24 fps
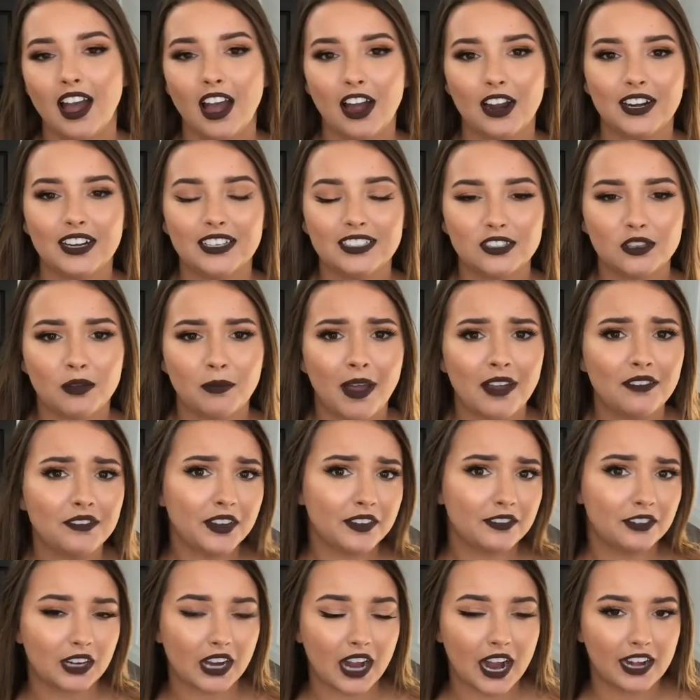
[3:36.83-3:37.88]
All right, so my
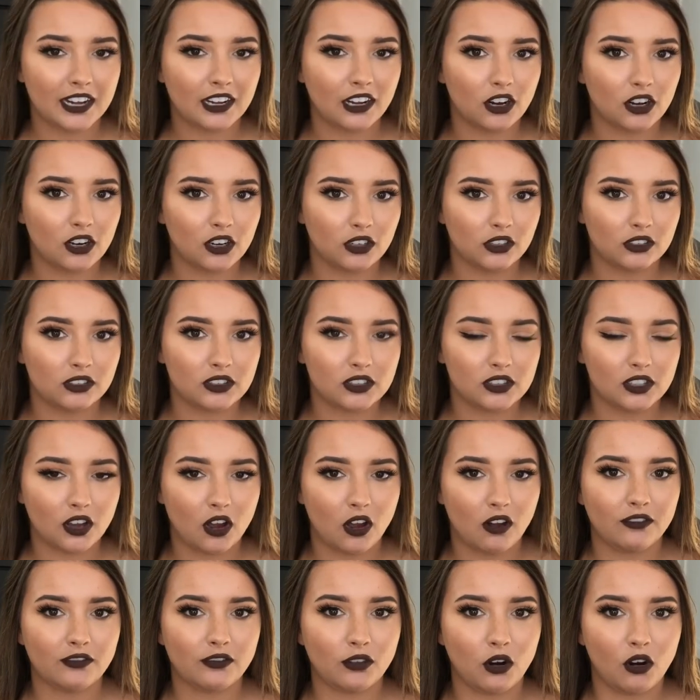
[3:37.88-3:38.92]
favorite kind of curls to
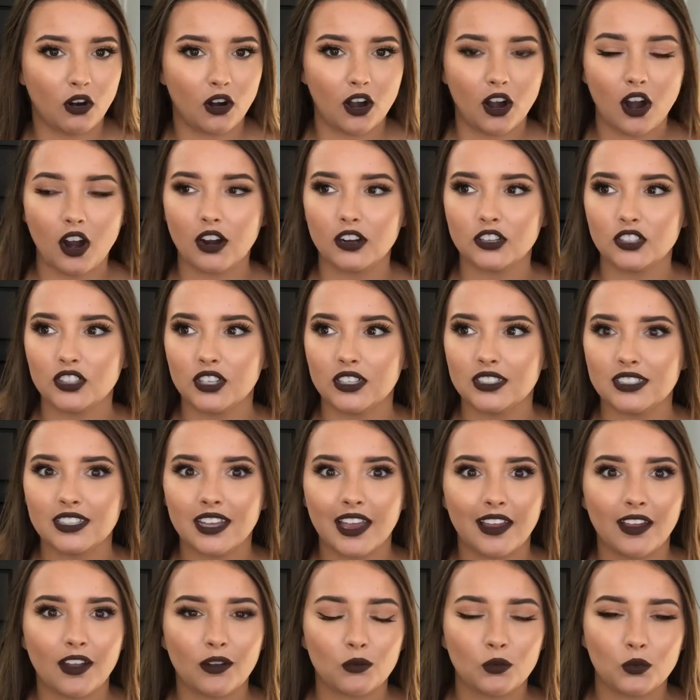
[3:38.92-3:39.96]
go for are just
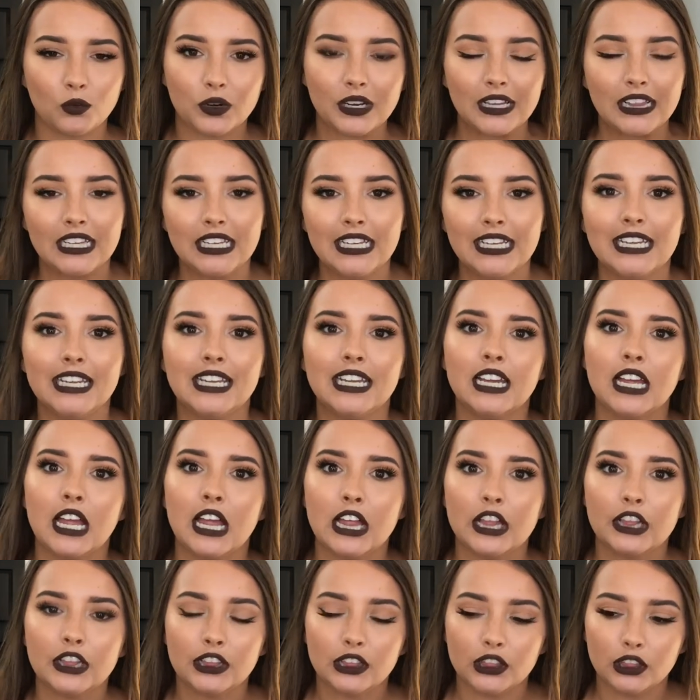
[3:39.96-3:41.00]
like really
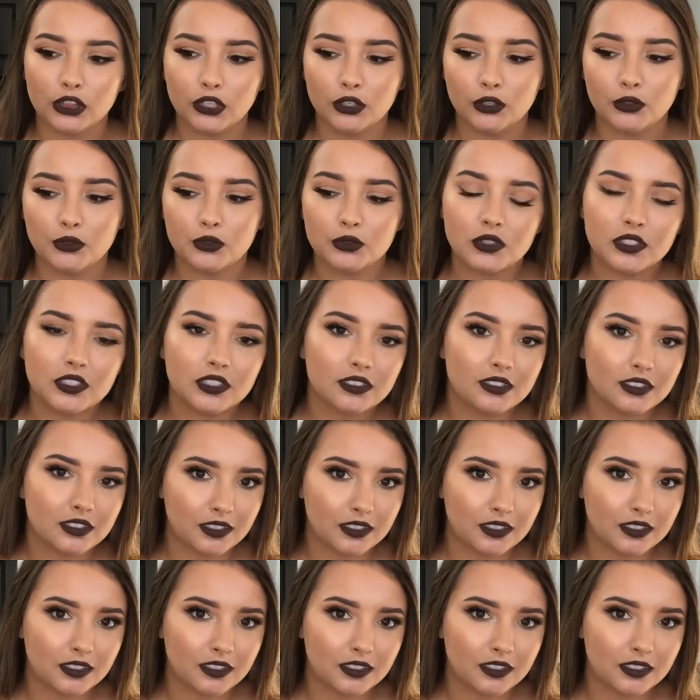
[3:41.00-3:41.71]
loose,